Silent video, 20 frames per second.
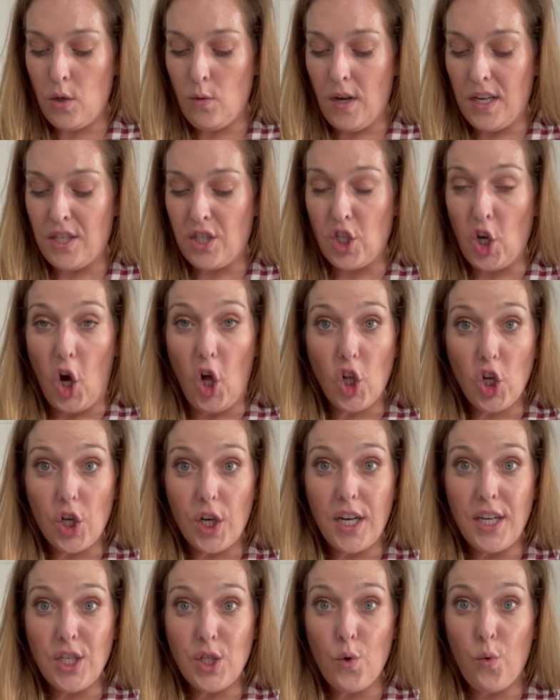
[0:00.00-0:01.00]
to a
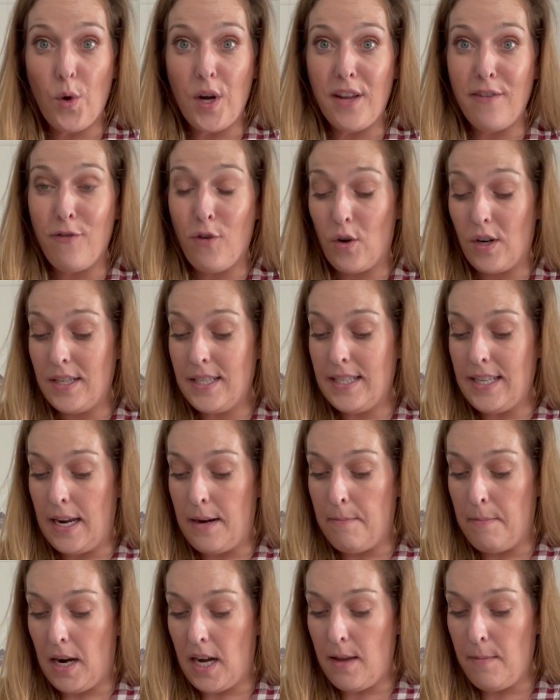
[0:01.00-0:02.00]
dollar and 24
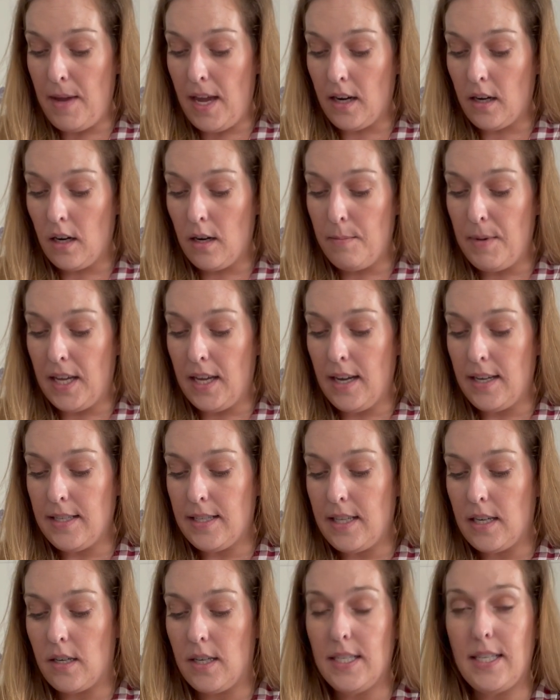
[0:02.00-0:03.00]
cent moneymaker
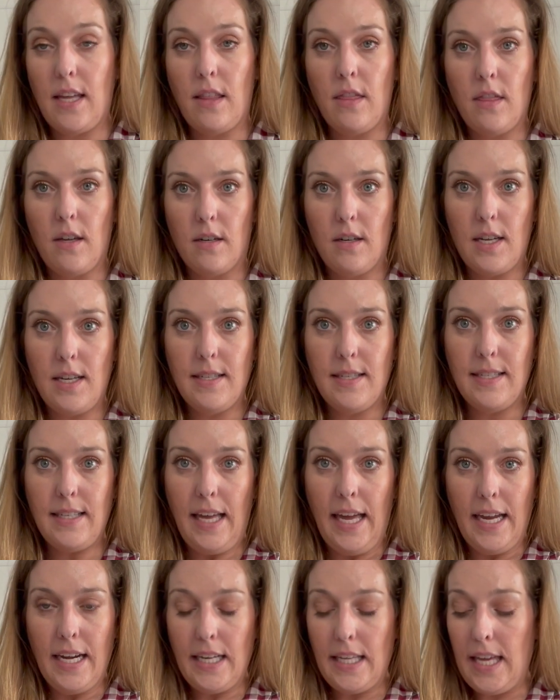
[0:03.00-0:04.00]
because there is a 30
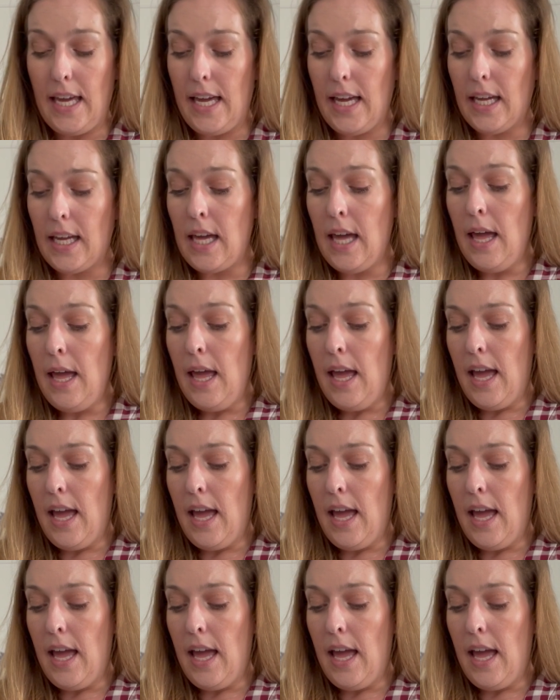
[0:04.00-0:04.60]
scan kick